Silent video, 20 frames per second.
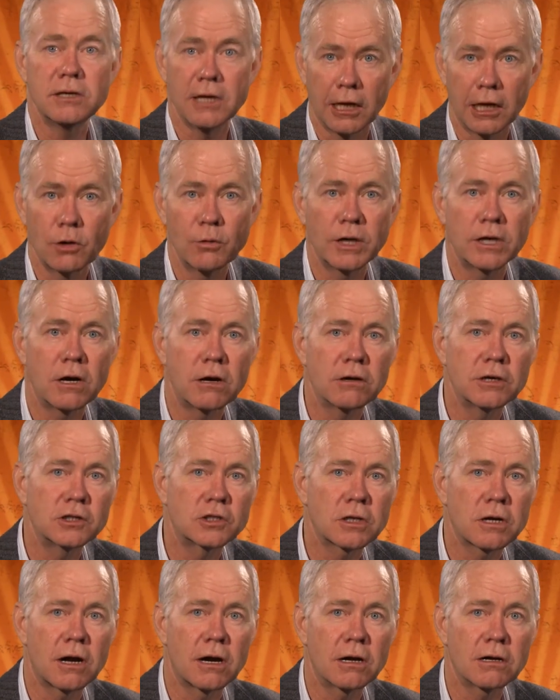yellow and
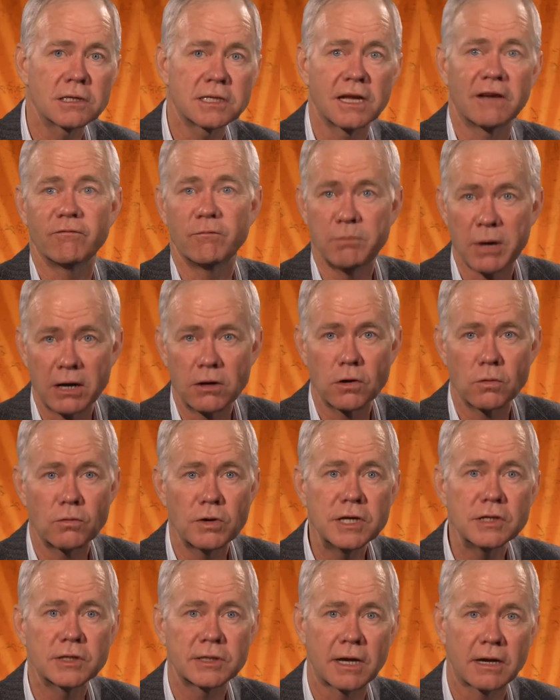orange cars have better
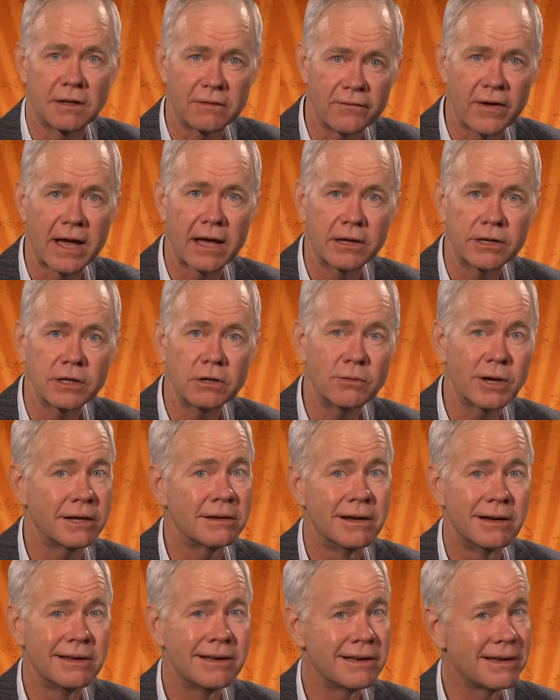resale value,
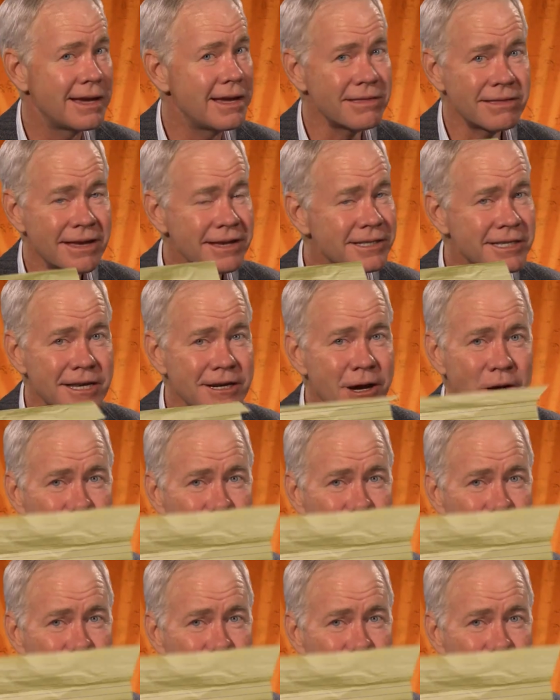and he thinks he